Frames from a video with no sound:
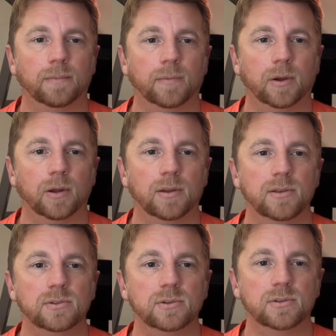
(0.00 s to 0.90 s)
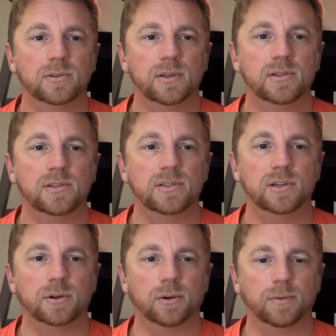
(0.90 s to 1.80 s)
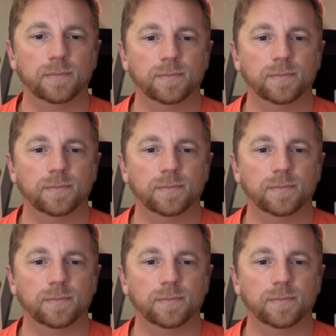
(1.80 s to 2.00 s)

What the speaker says: All right, this is 0.